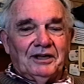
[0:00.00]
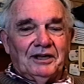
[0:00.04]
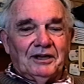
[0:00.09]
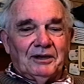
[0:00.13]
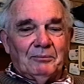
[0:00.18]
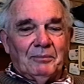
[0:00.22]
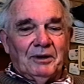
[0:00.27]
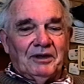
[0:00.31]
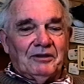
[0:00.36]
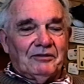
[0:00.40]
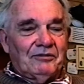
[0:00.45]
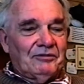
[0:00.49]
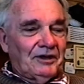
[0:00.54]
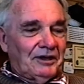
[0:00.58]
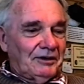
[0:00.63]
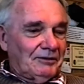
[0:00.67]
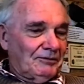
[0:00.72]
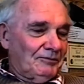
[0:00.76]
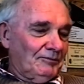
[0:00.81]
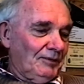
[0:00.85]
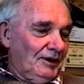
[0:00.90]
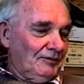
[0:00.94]
get a big
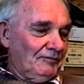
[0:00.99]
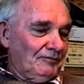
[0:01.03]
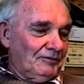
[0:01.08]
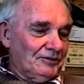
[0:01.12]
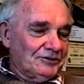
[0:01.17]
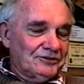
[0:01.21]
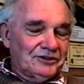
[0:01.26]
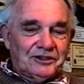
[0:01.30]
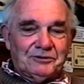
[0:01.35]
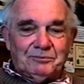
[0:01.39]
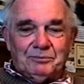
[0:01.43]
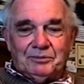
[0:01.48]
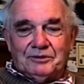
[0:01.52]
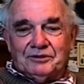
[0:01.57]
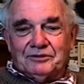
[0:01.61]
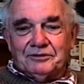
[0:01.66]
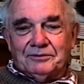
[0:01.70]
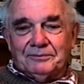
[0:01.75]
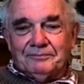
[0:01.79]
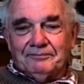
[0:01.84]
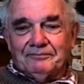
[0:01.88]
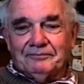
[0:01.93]
thick one for
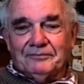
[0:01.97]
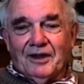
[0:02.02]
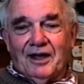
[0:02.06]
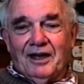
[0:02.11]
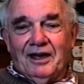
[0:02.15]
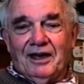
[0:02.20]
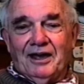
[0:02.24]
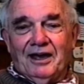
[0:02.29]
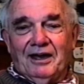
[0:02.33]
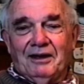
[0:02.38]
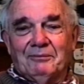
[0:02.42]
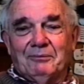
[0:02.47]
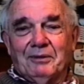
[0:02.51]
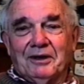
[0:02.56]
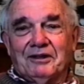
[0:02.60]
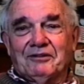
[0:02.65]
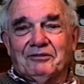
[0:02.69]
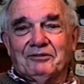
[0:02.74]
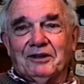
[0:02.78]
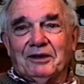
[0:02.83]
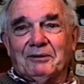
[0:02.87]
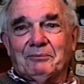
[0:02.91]
sixpence, a big
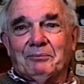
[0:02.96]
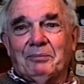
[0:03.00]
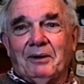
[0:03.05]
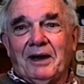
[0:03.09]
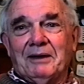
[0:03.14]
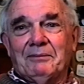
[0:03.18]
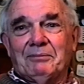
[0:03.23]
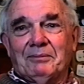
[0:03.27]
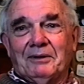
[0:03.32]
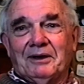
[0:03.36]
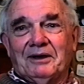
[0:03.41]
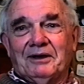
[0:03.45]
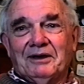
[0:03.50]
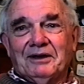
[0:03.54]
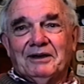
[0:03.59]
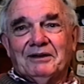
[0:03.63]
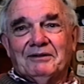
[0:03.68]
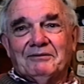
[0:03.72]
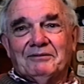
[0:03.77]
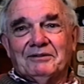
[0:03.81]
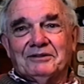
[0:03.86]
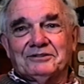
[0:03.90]
thick paper
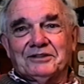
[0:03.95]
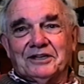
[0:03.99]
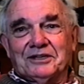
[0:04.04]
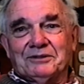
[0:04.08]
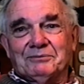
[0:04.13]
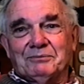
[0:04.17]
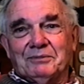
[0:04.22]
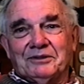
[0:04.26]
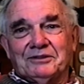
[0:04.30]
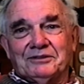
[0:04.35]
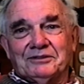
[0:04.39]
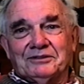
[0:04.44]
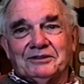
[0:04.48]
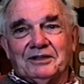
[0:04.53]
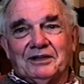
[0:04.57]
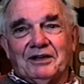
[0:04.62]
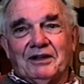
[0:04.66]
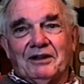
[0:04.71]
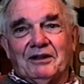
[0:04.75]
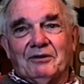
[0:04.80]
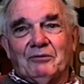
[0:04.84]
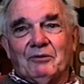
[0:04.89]
for sixpence.
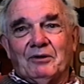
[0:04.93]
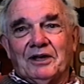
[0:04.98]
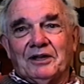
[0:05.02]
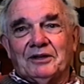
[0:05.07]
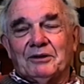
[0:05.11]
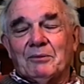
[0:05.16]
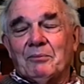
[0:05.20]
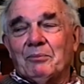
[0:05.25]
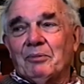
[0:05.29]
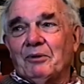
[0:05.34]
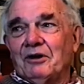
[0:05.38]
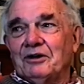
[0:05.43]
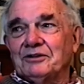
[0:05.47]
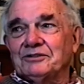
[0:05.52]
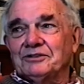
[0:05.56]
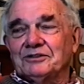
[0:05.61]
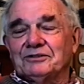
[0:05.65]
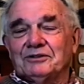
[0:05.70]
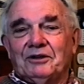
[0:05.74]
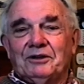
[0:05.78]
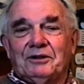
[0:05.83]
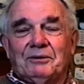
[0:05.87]
They all had the
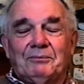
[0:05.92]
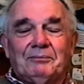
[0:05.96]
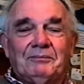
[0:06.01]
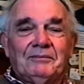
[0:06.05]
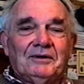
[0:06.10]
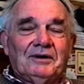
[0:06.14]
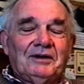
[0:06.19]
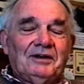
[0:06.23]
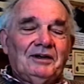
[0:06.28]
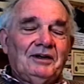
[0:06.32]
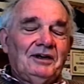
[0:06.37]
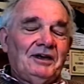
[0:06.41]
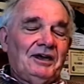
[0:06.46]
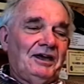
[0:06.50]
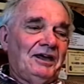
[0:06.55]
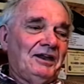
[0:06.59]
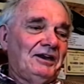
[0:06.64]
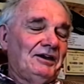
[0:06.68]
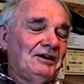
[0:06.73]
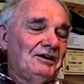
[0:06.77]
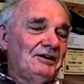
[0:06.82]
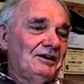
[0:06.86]
prices on them,
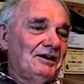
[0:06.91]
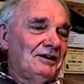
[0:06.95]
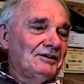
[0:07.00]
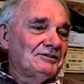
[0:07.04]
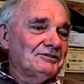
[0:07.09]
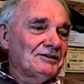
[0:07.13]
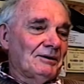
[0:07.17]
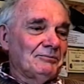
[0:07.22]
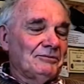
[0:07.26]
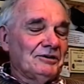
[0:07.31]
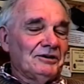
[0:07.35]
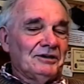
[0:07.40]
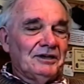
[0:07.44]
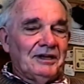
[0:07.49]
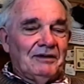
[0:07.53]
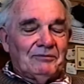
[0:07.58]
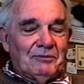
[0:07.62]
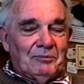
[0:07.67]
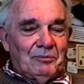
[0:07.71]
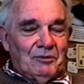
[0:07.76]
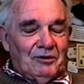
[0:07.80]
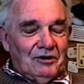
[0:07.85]
and some didn't have
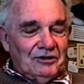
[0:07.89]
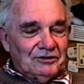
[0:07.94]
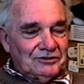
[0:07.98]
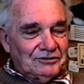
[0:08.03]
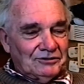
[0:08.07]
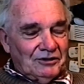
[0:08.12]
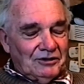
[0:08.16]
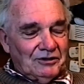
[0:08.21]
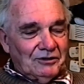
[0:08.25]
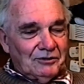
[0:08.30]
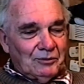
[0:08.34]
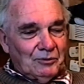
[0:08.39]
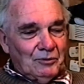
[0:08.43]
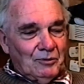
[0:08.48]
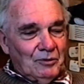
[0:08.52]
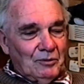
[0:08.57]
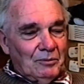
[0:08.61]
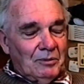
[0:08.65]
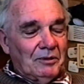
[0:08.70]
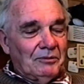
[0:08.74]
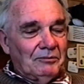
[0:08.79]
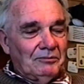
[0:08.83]
the prices on at
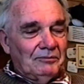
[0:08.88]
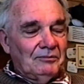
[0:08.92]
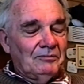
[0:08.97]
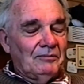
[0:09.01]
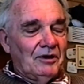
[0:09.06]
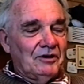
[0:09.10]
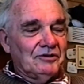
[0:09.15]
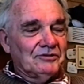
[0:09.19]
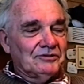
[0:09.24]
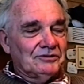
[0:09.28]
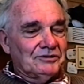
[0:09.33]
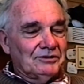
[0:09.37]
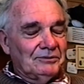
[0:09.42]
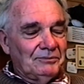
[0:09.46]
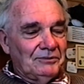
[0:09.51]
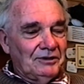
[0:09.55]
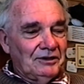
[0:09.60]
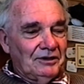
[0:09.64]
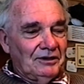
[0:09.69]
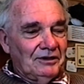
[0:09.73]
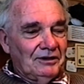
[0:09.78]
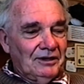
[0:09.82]
all, but most of them
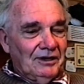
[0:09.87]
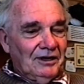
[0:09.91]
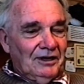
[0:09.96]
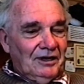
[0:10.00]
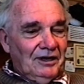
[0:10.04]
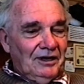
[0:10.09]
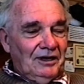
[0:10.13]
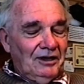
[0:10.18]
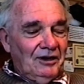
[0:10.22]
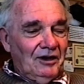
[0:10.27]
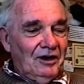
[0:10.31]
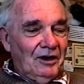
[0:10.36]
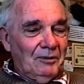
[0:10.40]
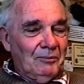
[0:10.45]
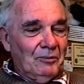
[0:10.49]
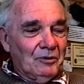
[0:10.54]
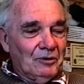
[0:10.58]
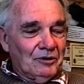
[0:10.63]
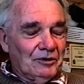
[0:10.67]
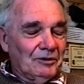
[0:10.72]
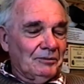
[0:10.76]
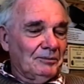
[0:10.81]
did. And I
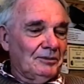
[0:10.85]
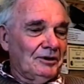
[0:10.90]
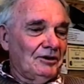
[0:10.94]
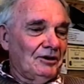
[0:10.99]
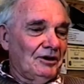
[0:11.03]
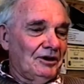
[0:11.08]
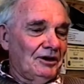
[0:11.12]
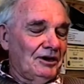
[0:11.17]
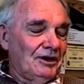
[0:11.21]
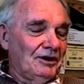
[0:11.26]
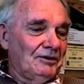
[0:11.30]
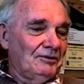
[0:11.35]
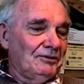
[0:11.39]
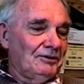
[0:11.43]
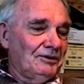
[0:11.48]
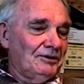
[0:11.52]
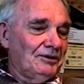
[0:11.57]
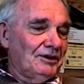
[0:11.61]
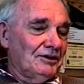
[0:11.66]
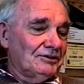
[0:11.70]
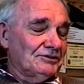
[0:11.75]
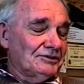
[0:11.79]
bought them, and I know
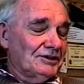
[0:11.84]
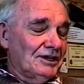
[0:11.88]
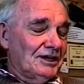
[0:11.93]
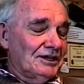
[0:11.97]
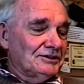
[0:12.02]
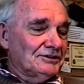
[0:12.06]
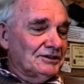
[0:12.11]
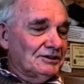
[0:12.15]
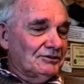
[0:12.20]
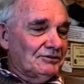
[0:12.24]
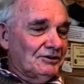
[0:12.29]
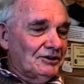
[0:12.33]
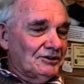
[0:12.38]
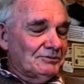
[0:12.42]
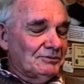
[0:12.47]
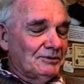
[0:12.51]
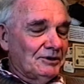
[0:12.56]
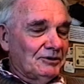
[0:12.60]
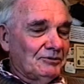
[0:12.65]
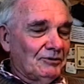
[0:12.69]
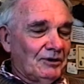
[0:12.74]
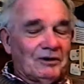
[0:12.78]
in those days it cost
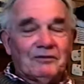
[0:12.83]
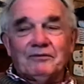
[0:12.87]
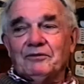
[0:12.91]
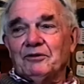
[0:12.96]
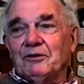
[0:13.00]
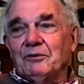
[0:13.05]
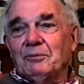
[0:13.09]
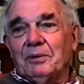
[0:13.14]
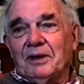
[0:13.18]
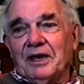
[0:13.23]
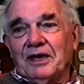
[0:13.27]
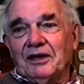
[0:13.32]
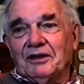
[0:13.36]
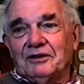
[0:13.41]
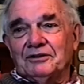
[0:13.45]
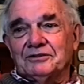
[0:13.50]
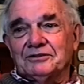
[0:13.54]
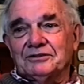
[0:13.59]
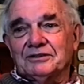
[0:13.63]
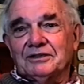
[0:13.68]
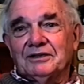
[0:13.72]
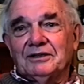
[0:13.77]
me quite a few
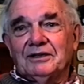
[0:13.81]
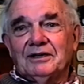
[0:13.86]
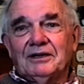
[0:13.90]
pounds,